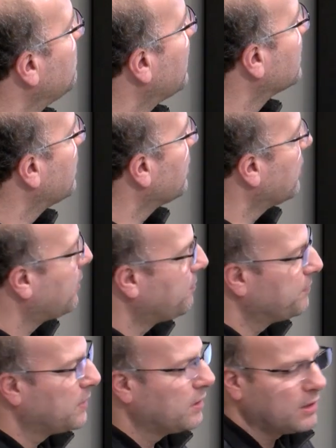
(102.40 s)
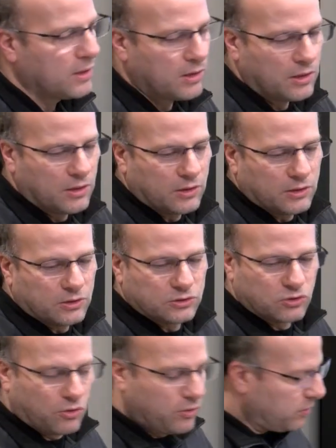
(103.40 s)
in bacteria.
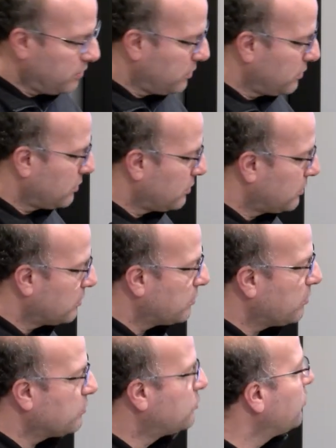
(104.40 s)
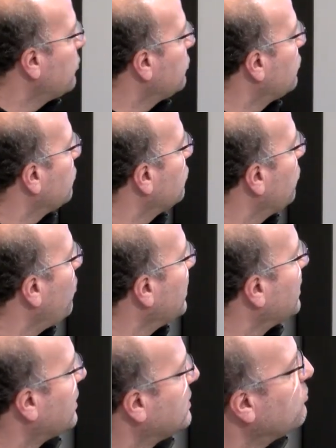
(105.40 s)
So the, the, the
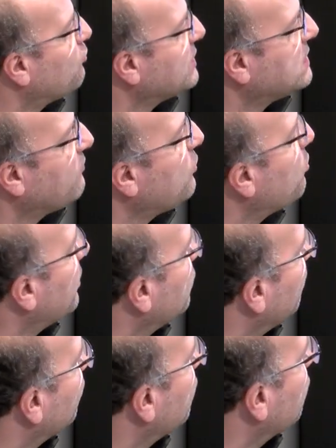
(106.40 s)
one that interests everyone, of